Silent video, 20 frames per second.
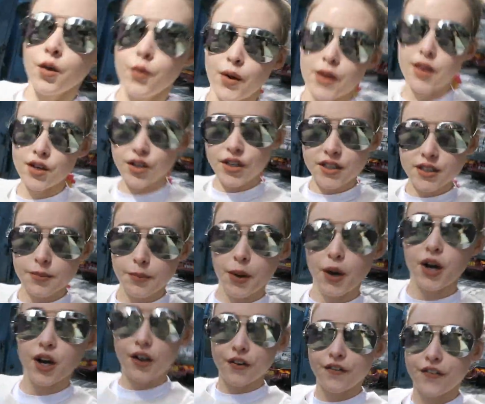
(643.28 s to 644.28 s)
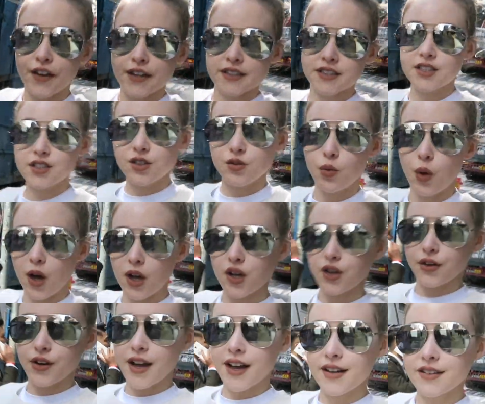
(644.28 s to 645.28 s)
Weather is perfect to just walk
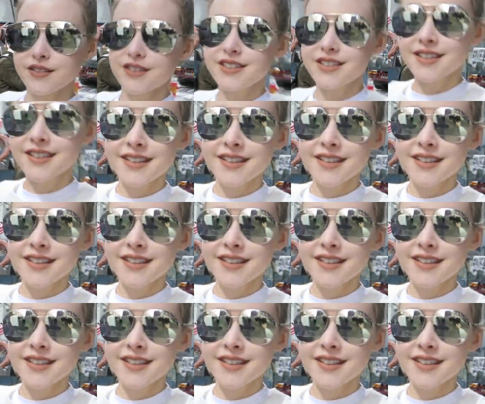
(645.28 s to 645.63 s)
around.